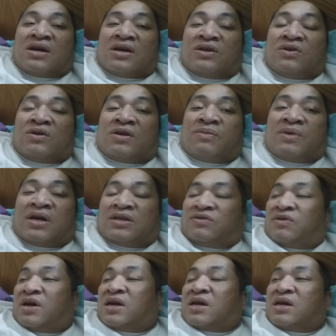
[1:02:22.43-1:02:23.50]

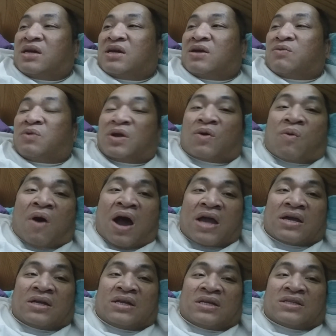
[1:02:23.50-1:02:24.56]
Unimetric
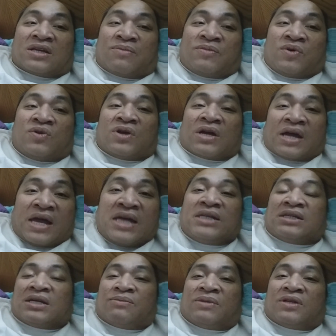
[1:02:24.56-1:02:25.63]
requires this
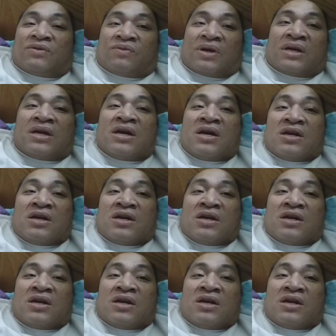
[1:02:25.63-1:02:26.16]
communication between